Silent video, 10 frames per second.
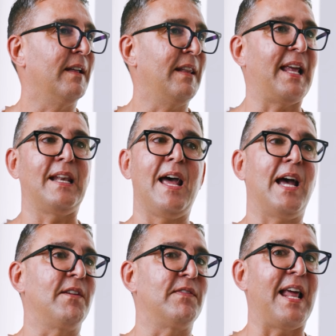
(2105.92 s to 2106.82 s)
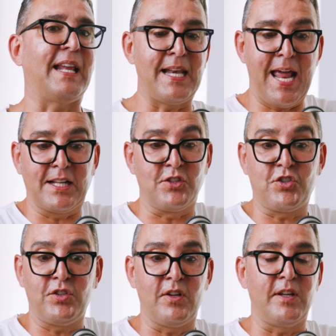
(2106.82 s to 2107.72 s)
Like life, like
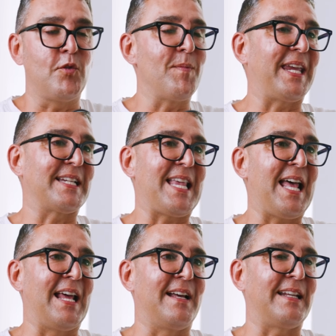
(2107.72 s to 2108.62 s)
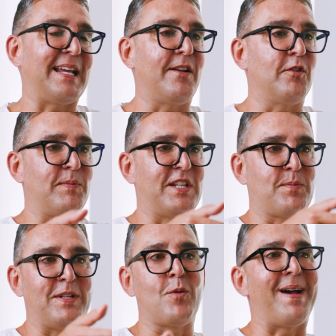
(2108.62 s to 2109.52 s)
lunch. If you make a salad, it cannot just
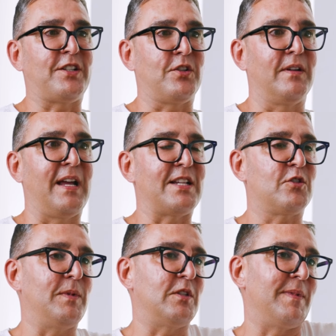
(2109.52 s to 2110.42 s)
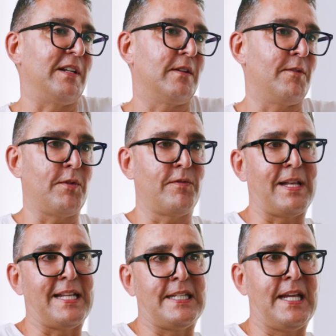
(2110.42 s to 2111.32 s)
be tomato. It has to be tomato and a bit of
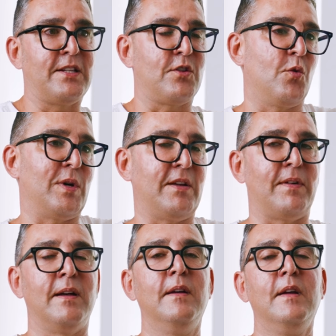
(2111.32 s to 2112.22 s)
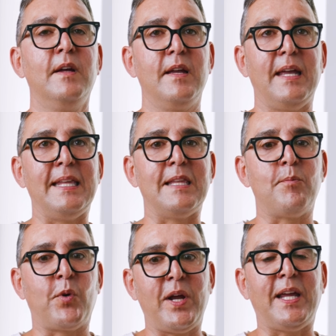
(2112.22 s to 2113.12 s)
lettuce or whatever. In the
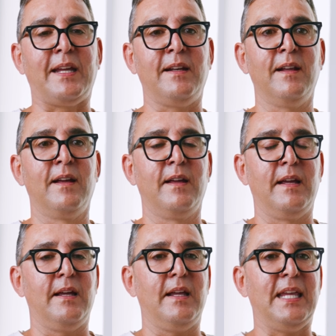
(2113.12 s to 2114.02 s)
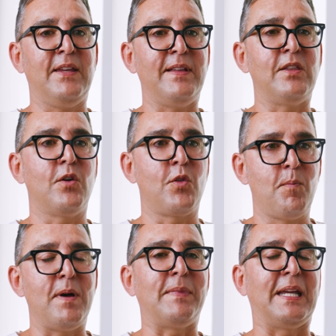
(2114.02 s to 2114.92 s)
brain, even though
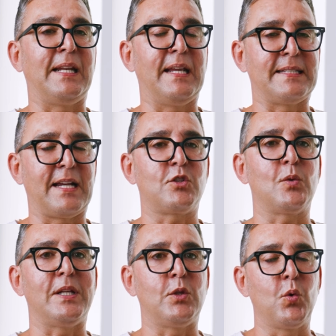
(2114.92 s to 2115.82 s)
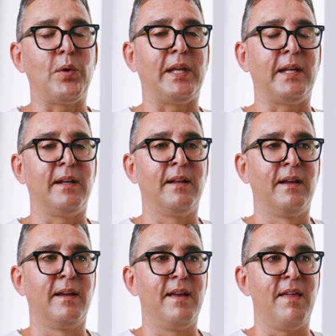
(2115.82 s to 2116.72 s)
dopamine is actually doing
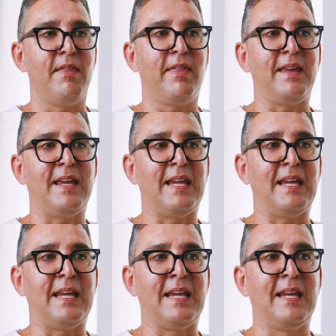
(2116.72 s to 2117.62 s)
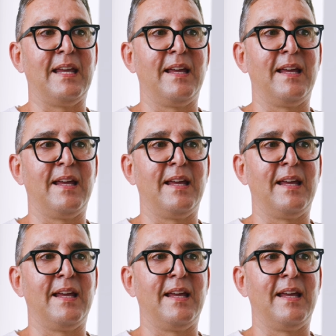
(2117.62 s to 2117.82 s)
the